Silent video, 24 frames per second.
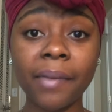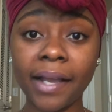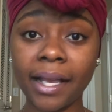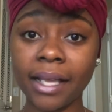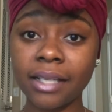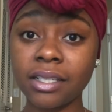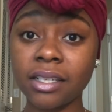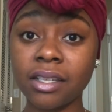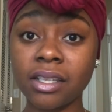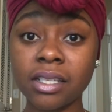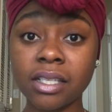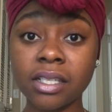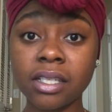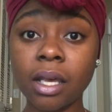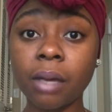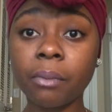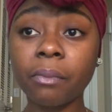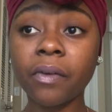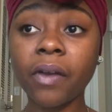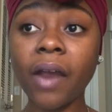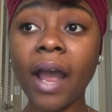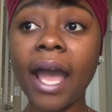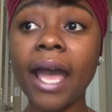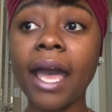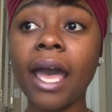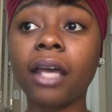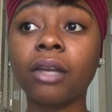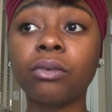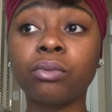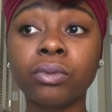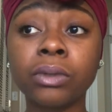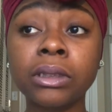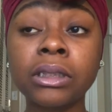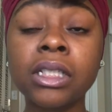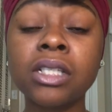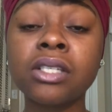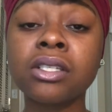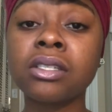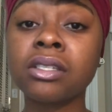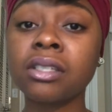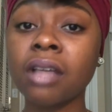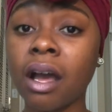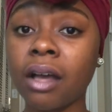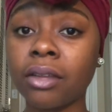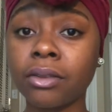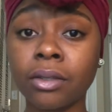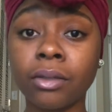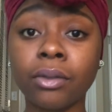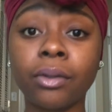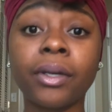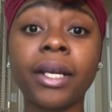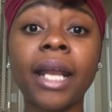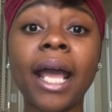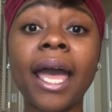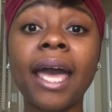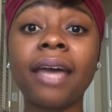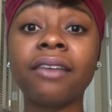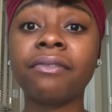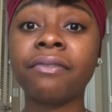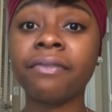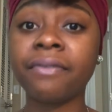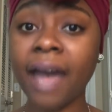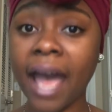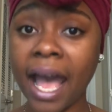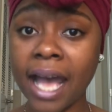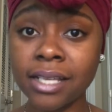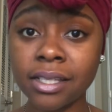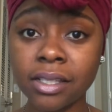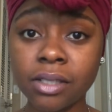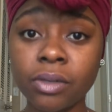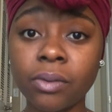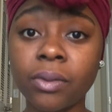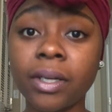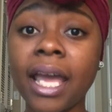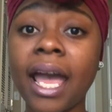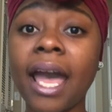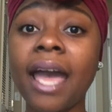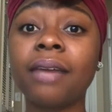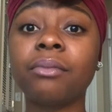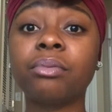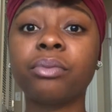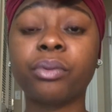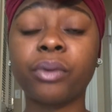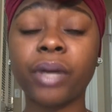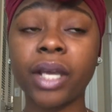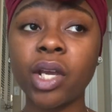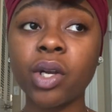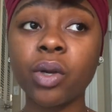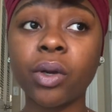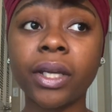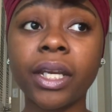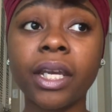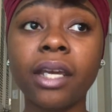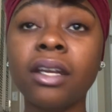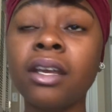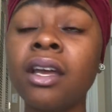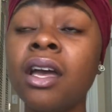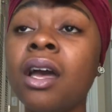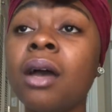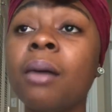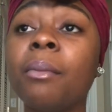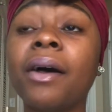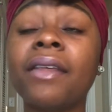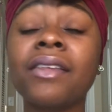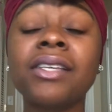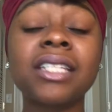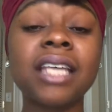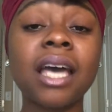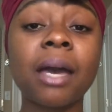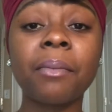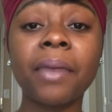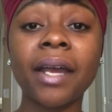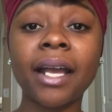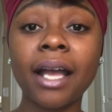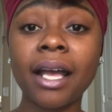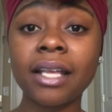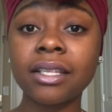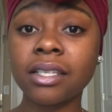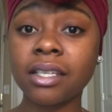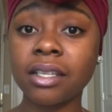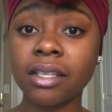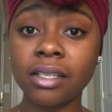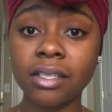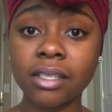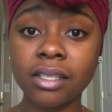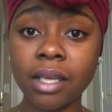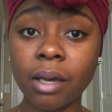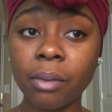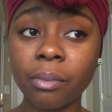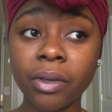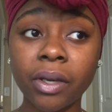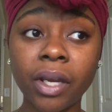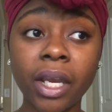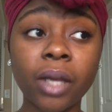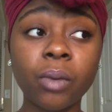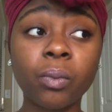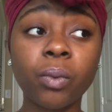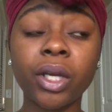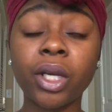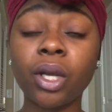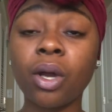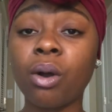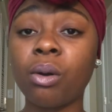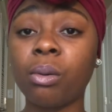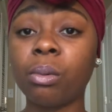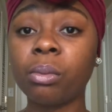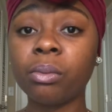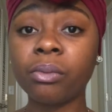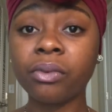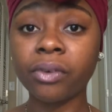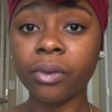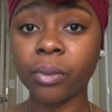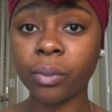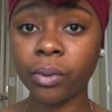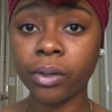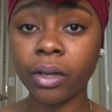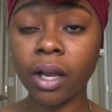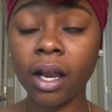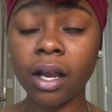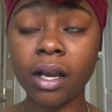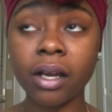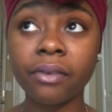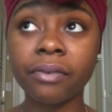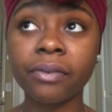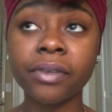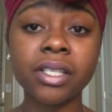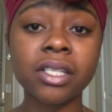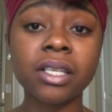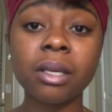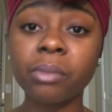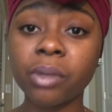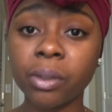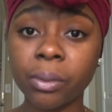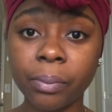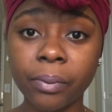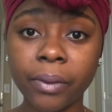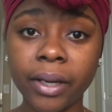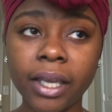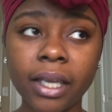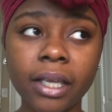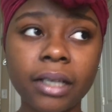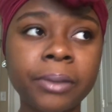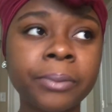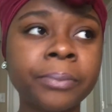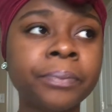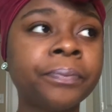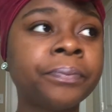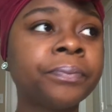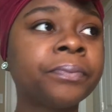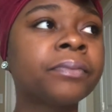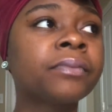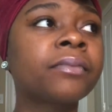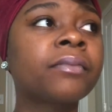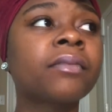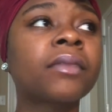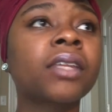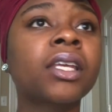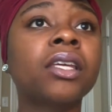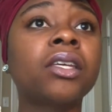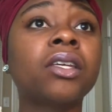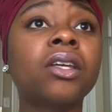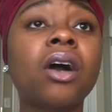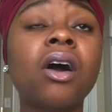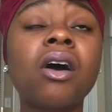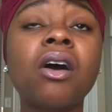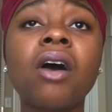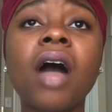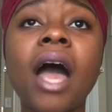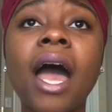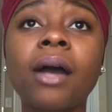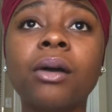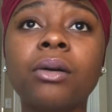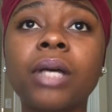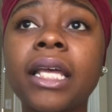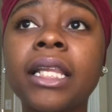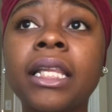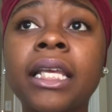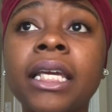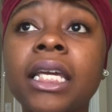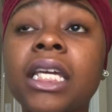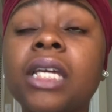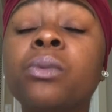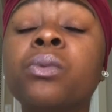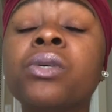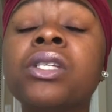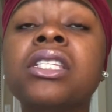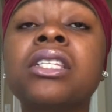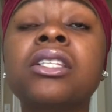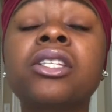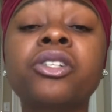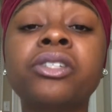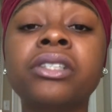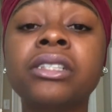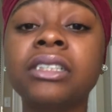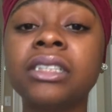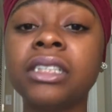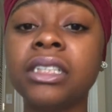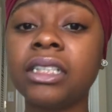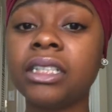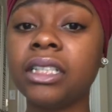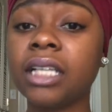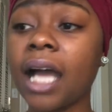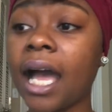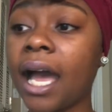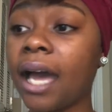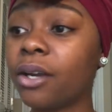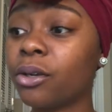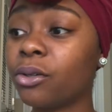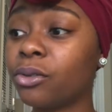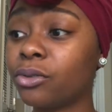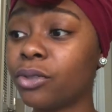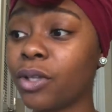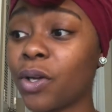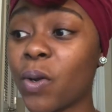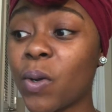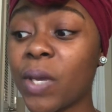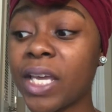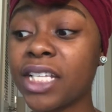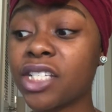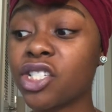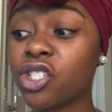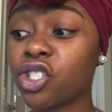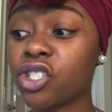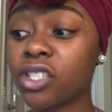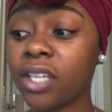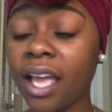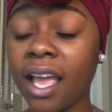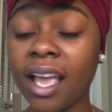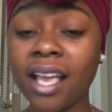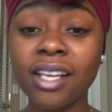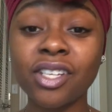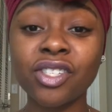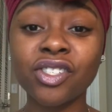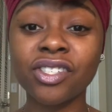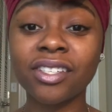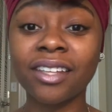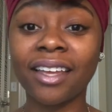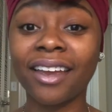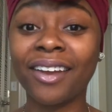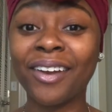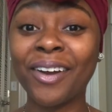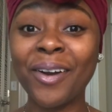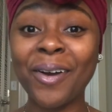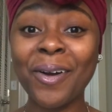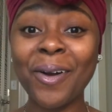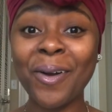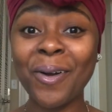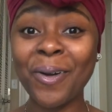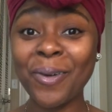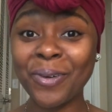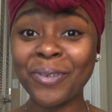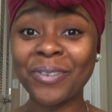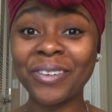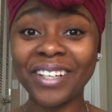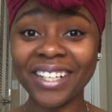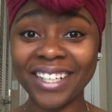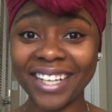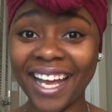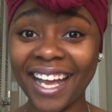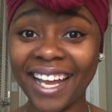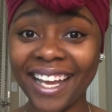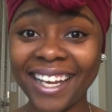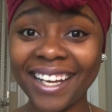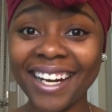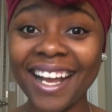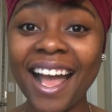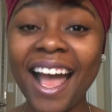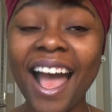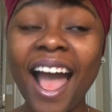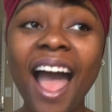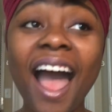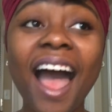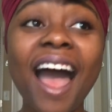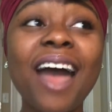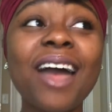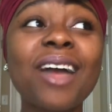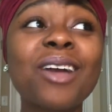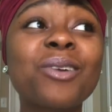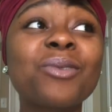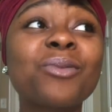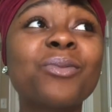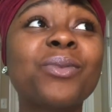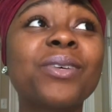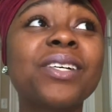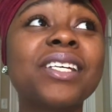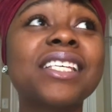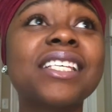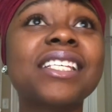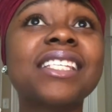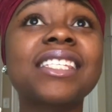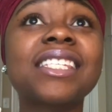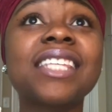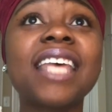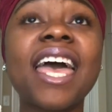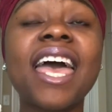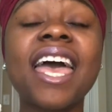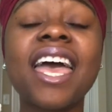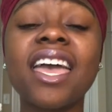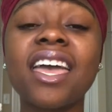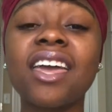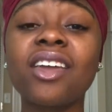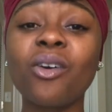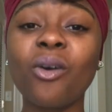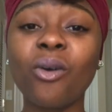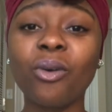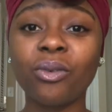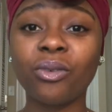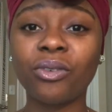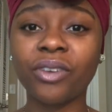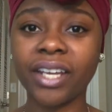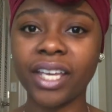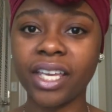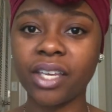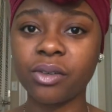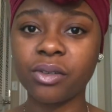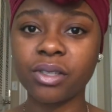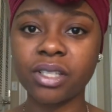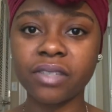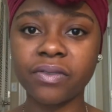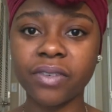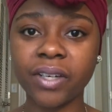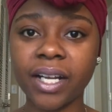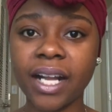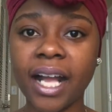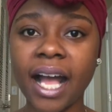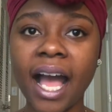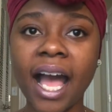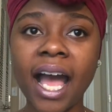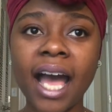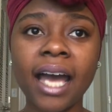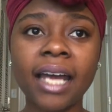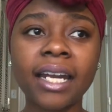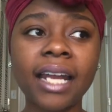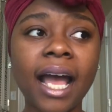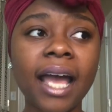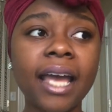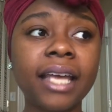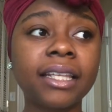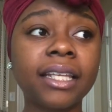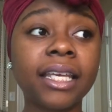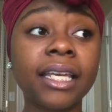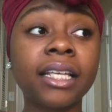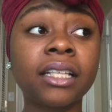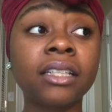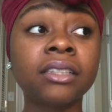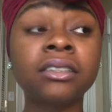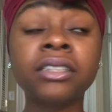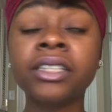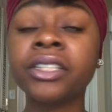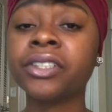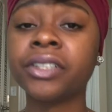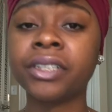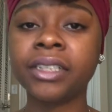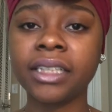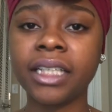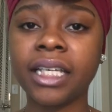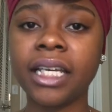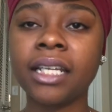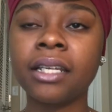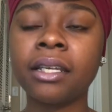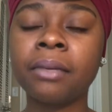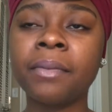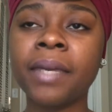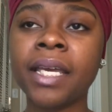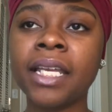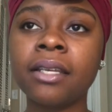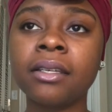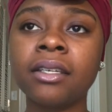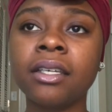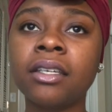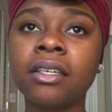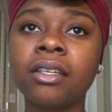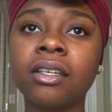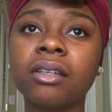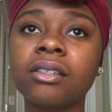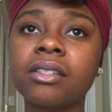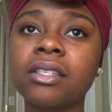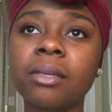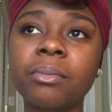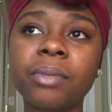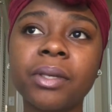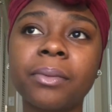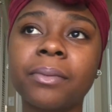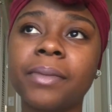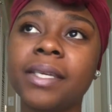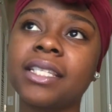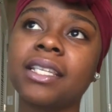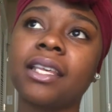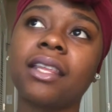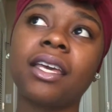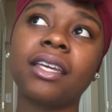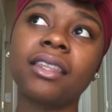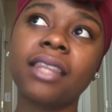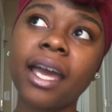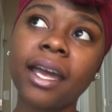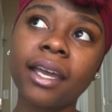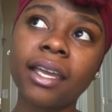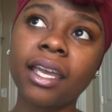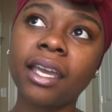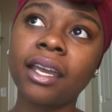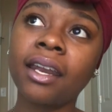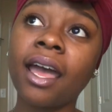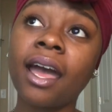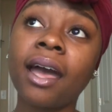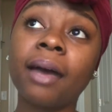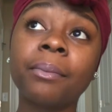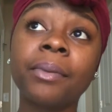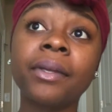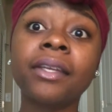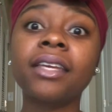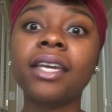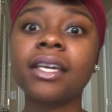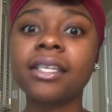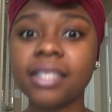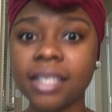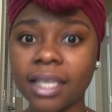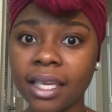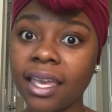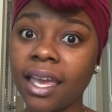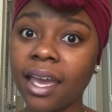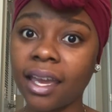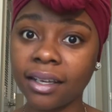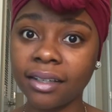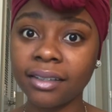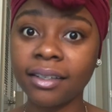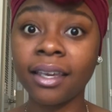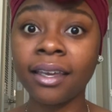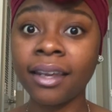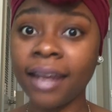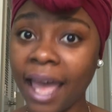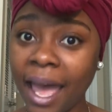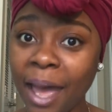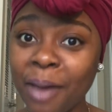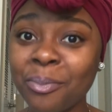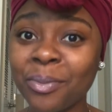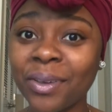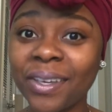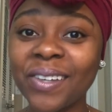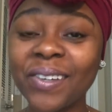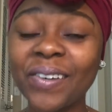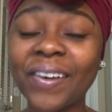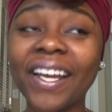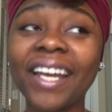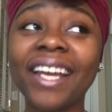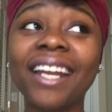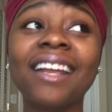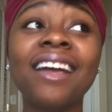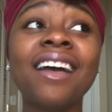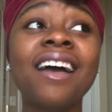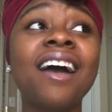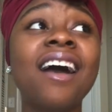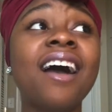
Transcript: I got to the summer, I had really sought the Lord. I had fasted on it. I had prayed on it. By the time I got to the summer and went home for summer break, y'all, it was literally, I don't know, it changed like overnight. I was head over heels for God, like literally. And it may, you know, some people may say like, that can't happen. Yes, it can. It happened, right?